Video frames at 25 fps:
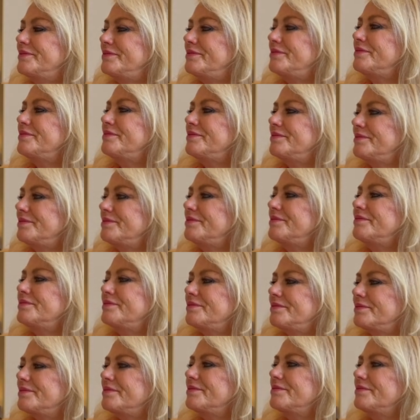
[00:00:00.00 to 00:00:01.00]

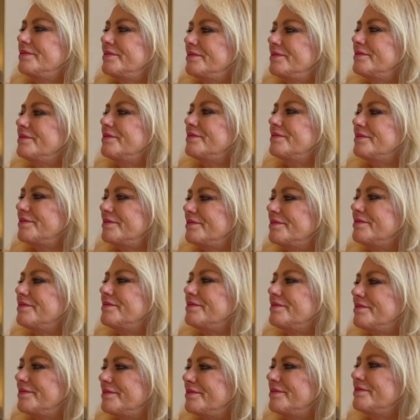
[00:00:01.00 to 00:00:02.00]

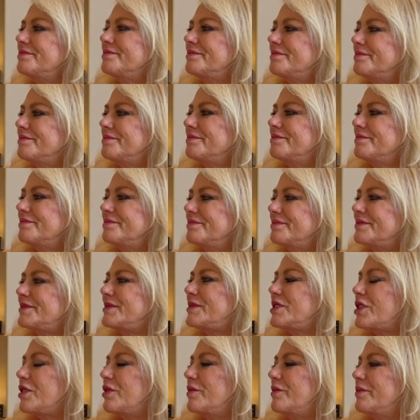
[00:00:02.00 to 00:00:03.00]

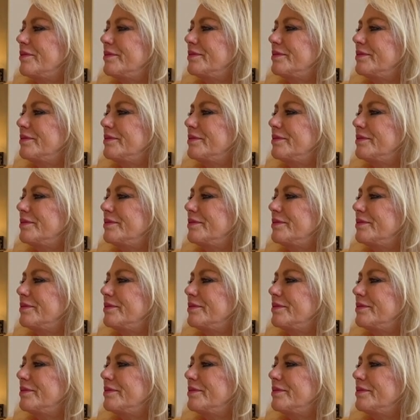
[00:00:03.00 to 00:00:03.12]
No words are spoken by the person on screen.